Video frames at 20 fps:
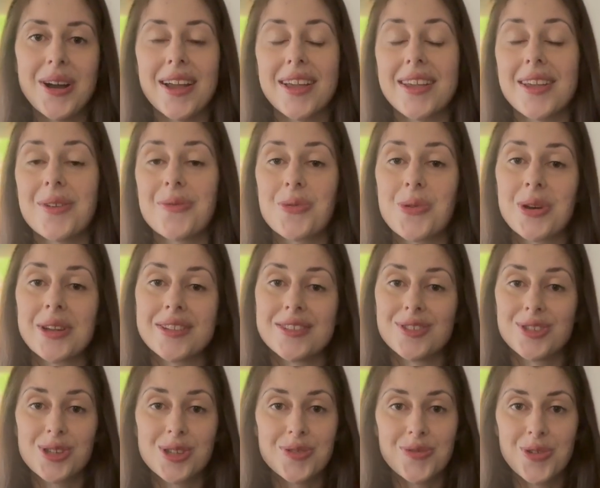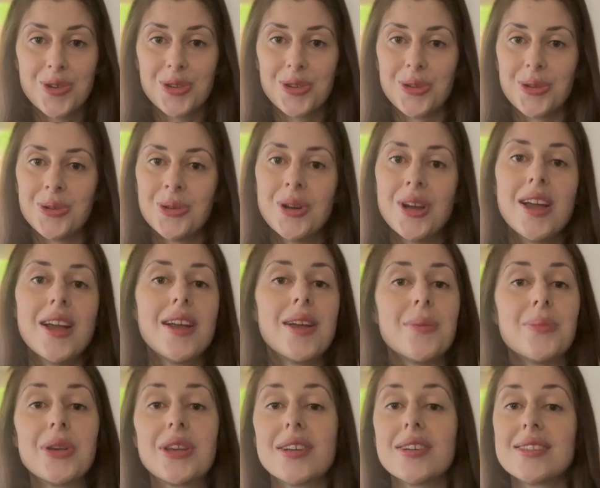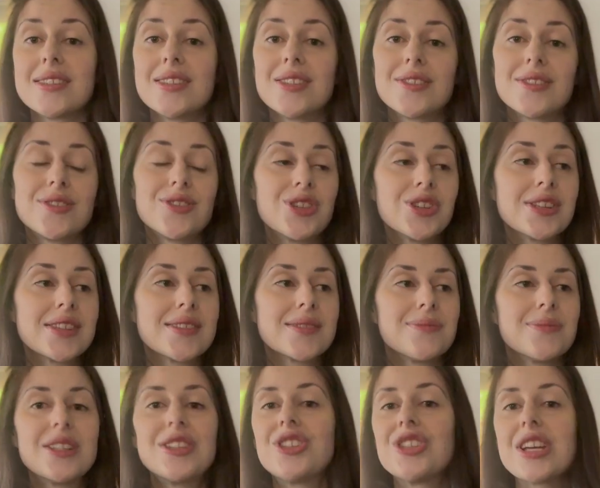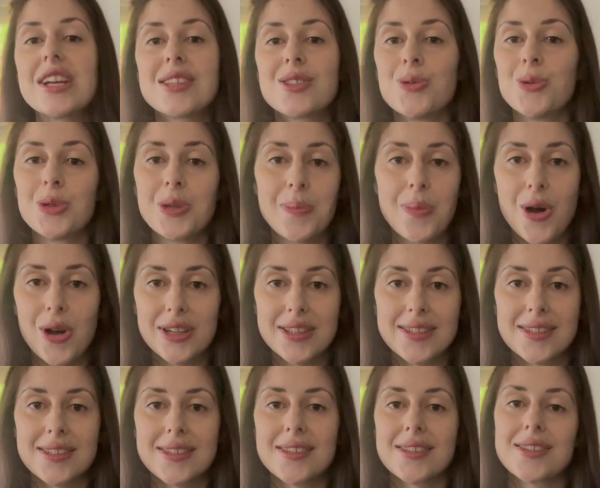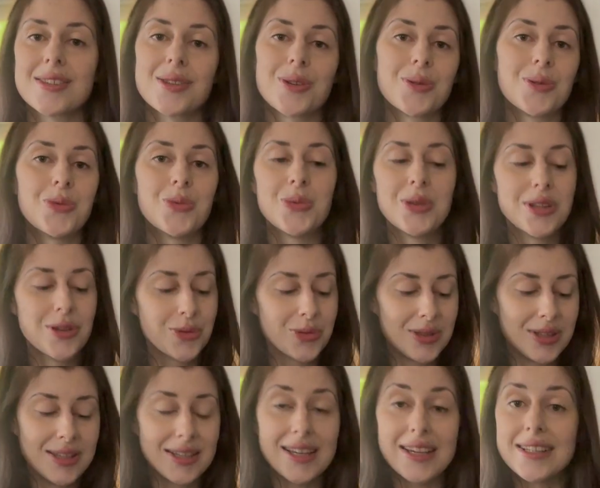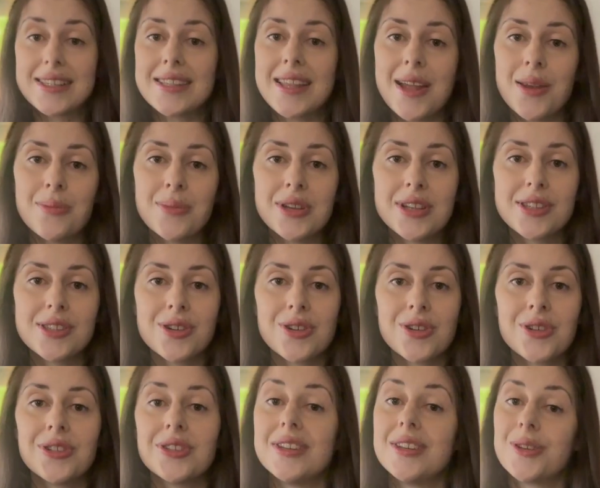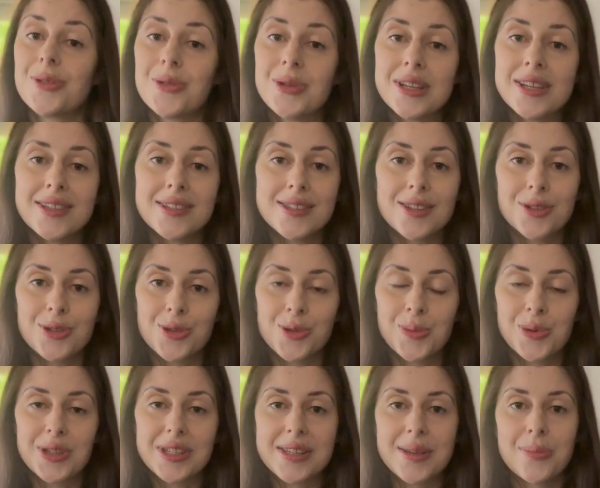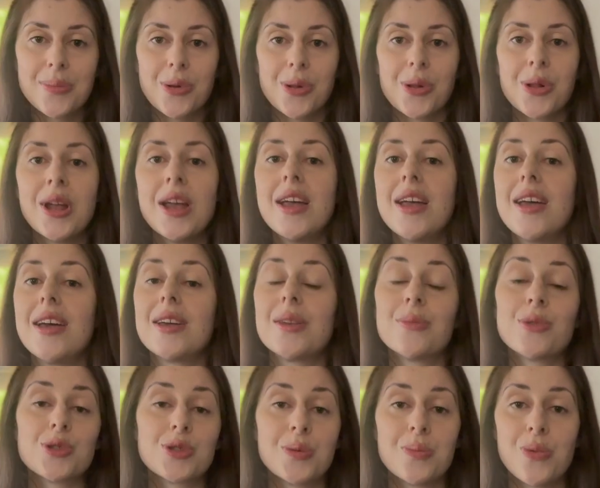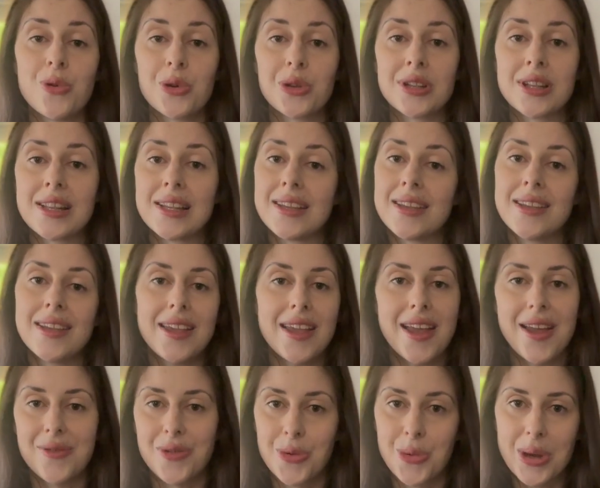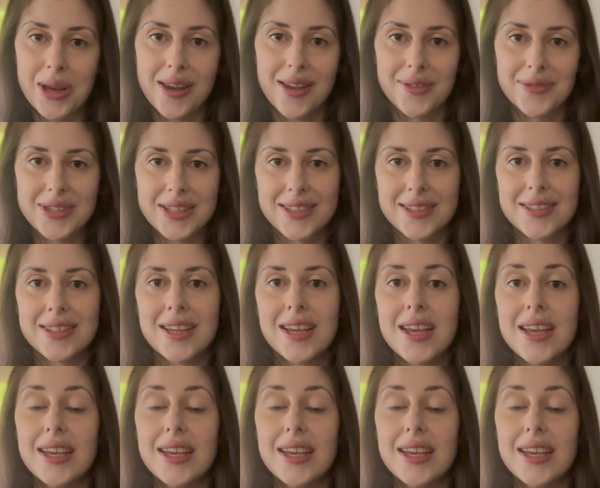I have one just for you because it checks all the boxes. So we don't need a stand mixer, the ingredients are super simple, and most importantly, everyone loves it.